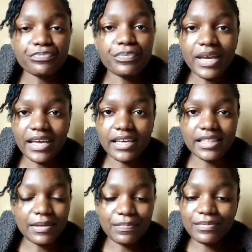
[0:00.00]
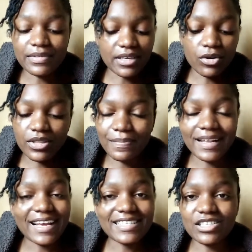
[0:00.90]
make, all the
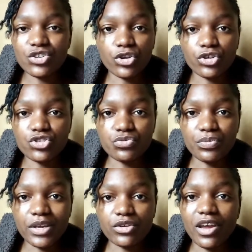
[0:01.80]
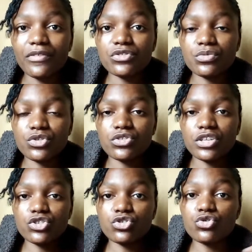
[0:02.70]
plans that you're going to make. You have to make sure
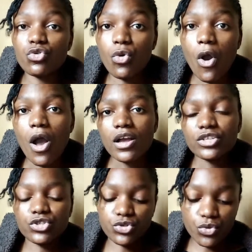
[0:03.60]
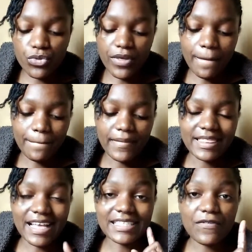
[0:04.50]
that you do them.
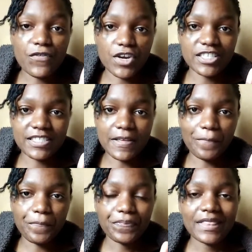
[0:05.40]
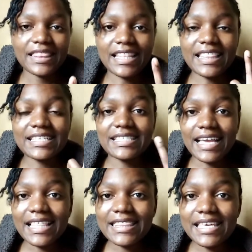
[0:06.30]
That's the first thing. Then the
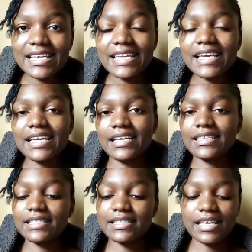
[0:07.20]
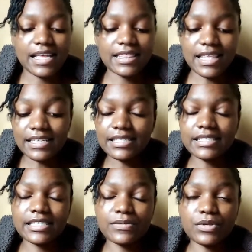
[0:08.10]
second thing is, that
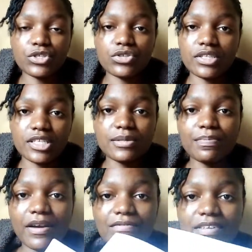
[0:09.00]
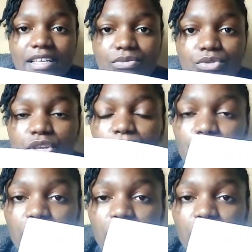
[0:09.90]
leads me to this pamphlet, which